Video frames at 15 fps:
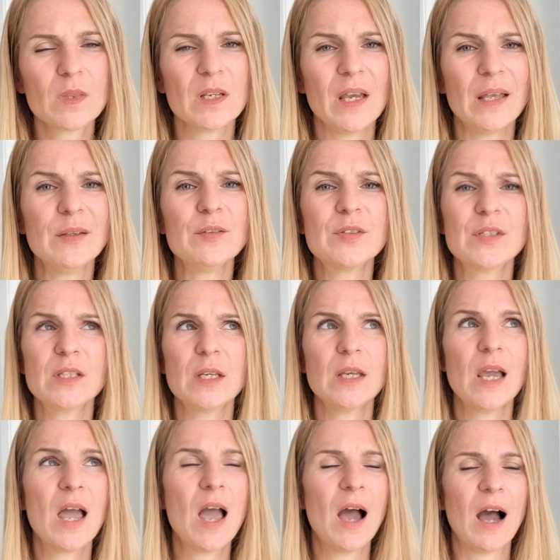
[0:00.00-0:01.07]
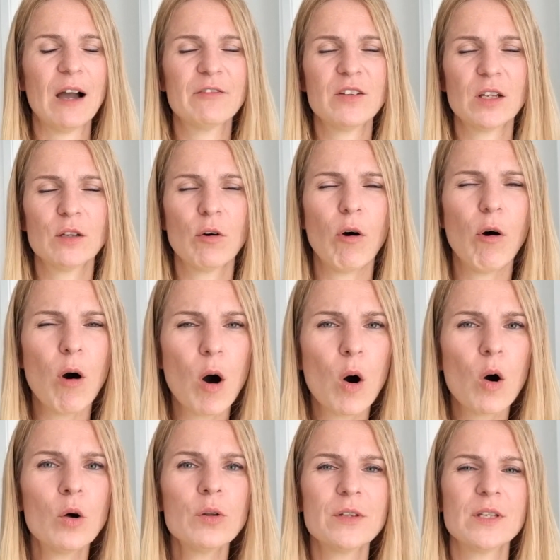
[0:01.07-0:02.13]
And you see, I've done
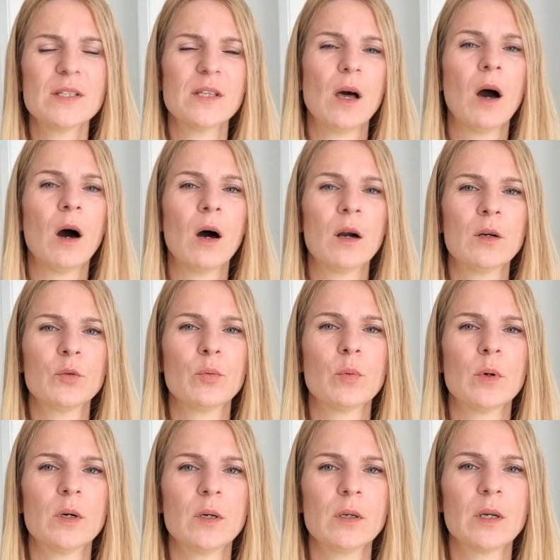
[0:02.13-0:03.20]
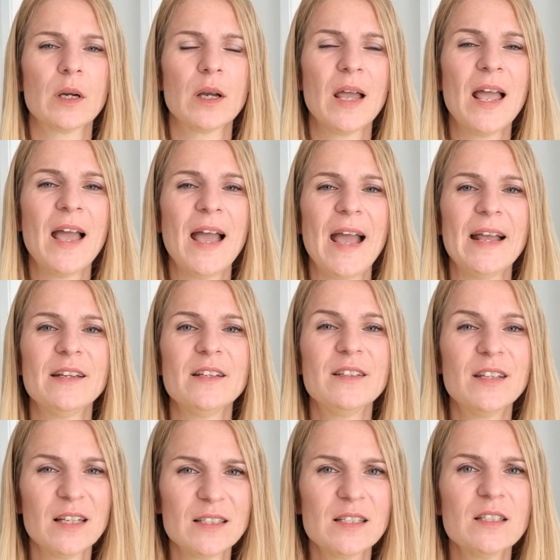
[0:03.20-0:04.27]
all this hard work, and it
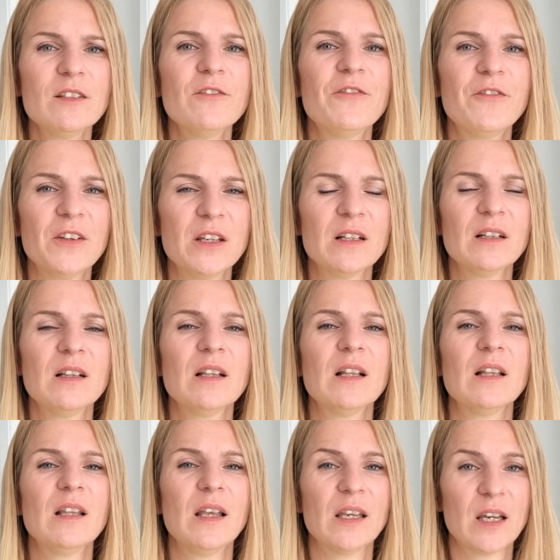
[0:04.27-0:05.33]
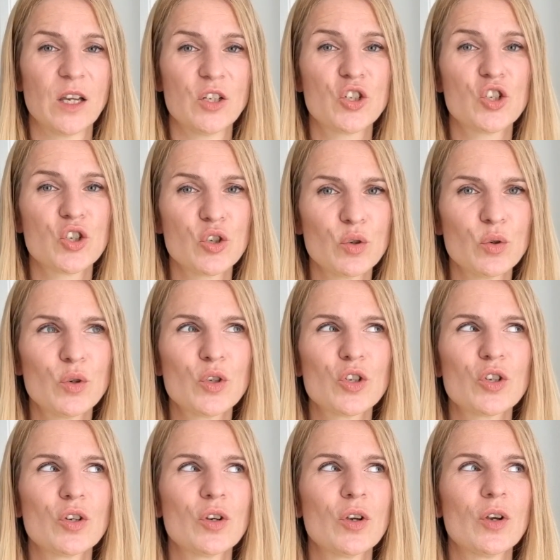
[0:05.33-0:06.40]
doesn't feel like I should
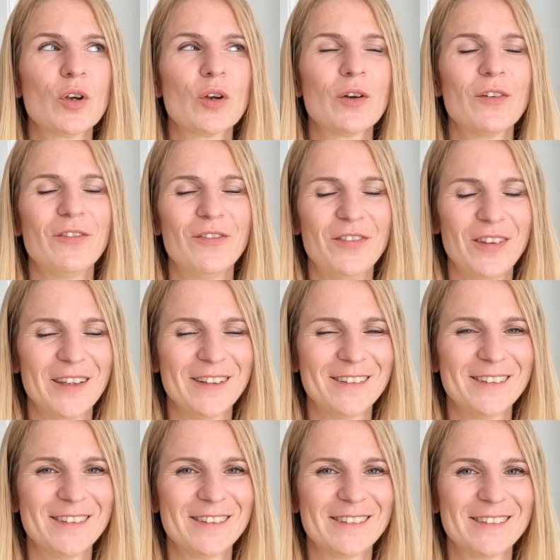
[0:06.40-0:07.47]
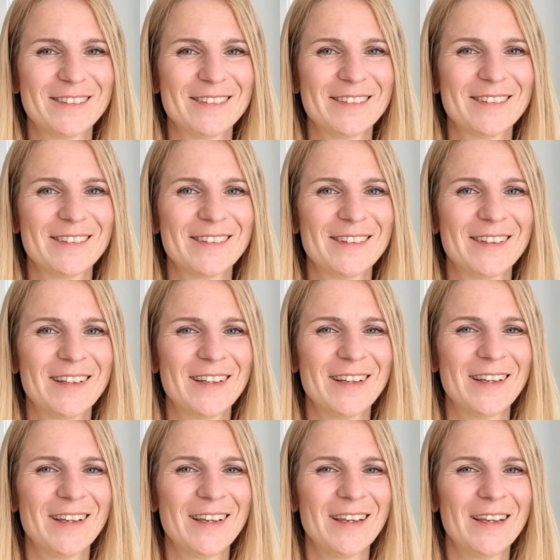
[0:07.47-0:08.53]
feel
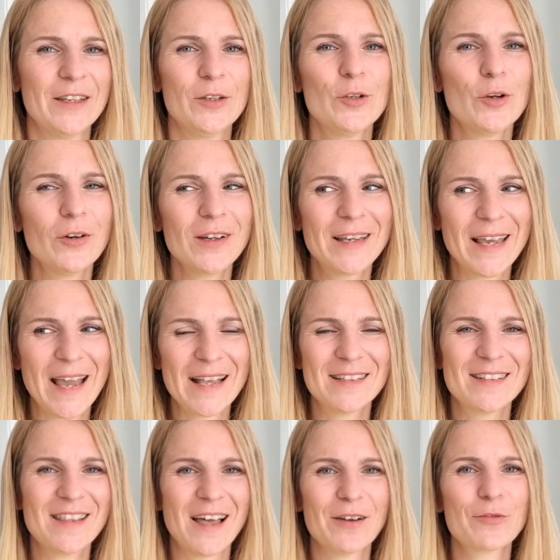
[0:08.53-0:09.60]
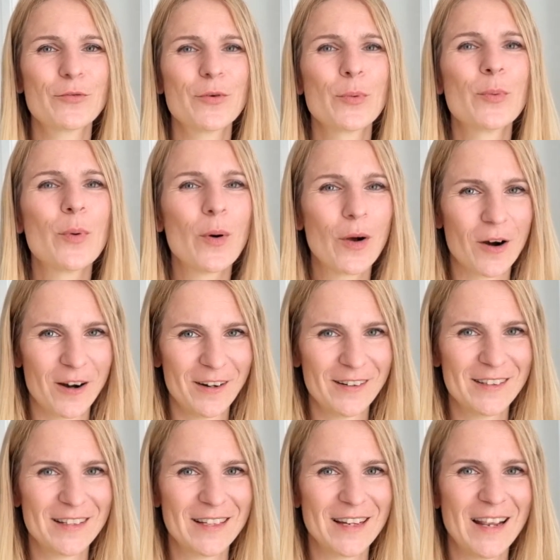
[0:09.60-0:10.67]
you don't get that
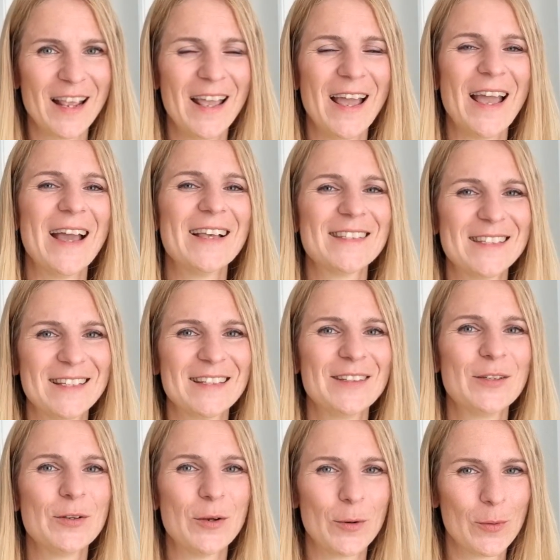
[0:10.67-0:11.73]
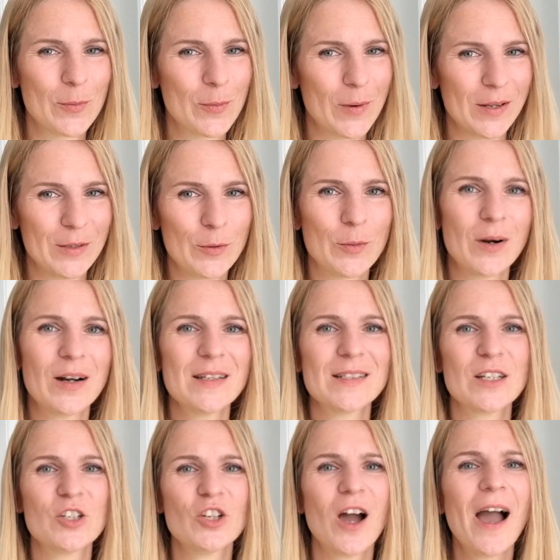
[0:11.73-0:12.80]
reward as in you know when you were as
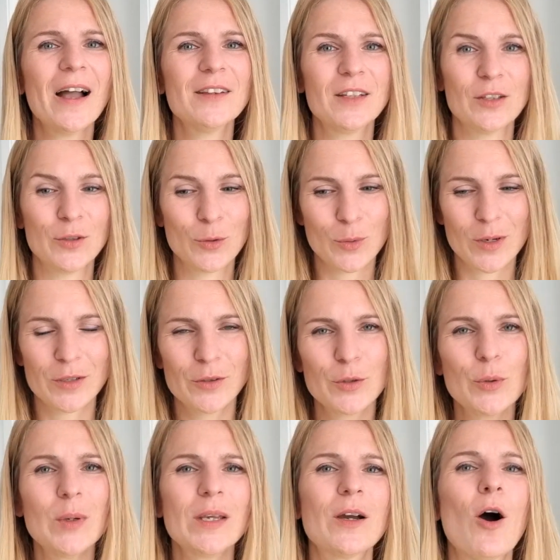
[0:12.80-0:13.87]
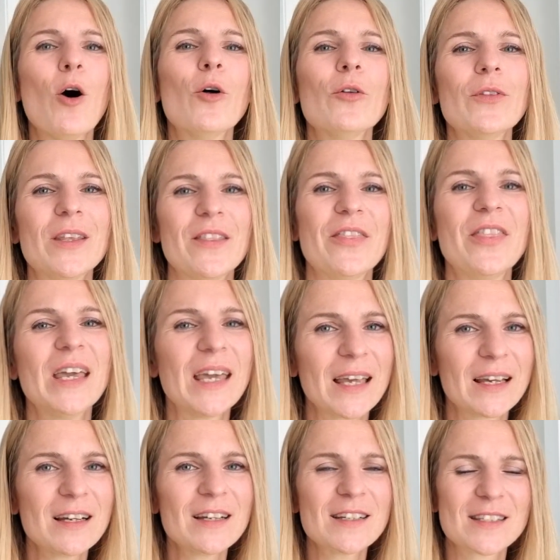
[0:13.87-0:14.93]
a child and you were doing all the
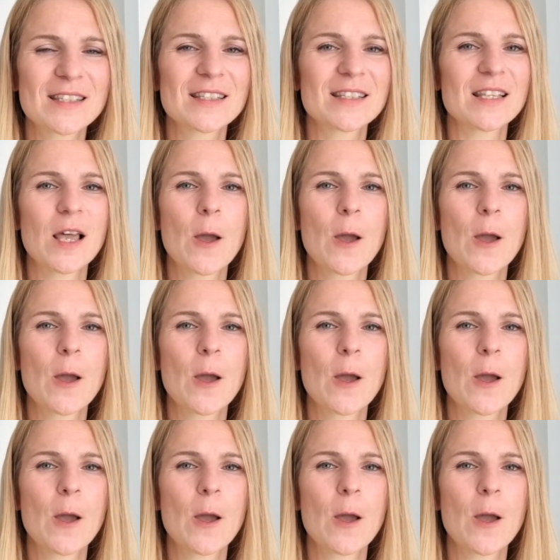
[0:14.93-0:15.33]
things